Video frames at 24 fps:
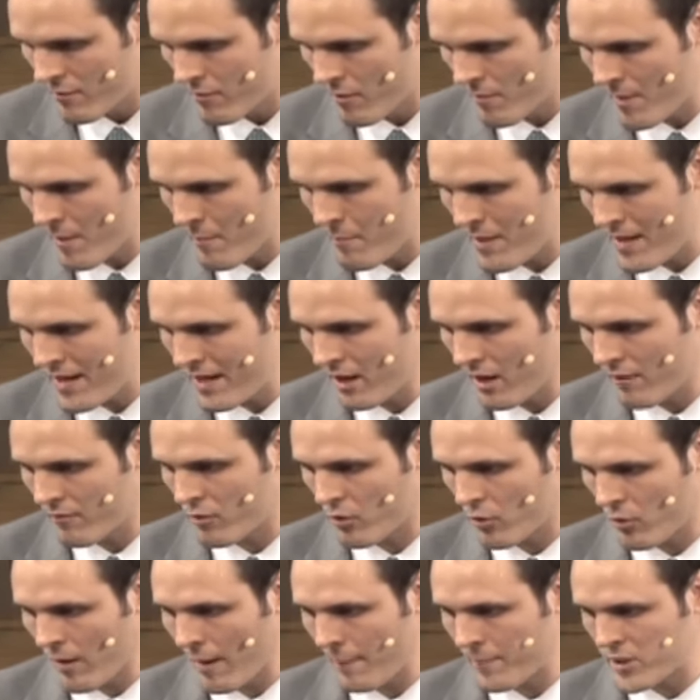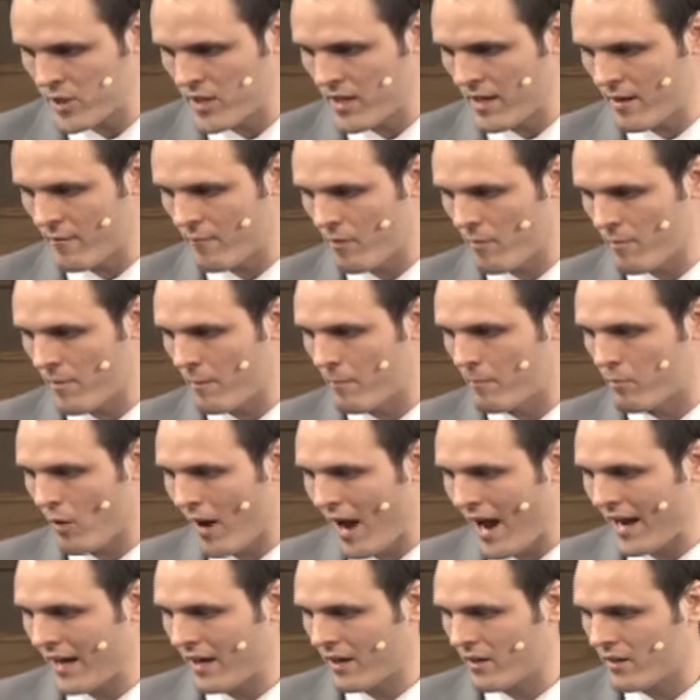from the pit of corruption and from the
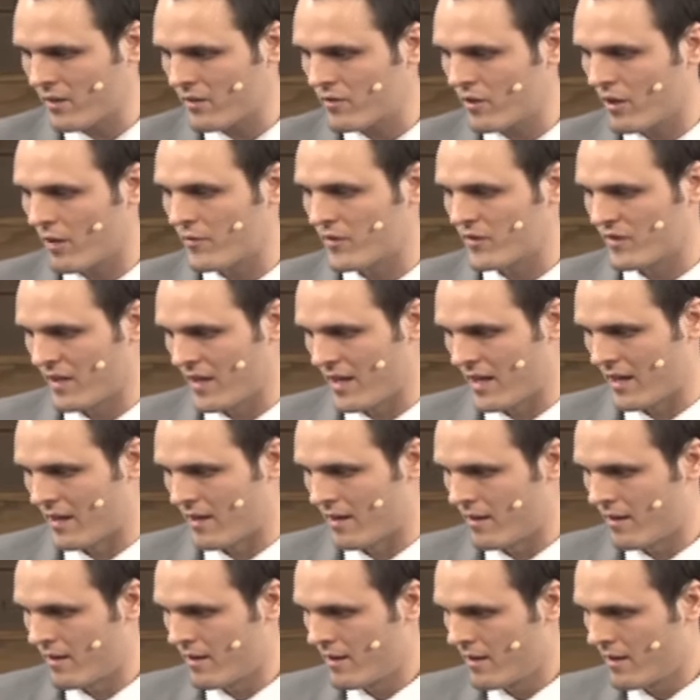briars of sin.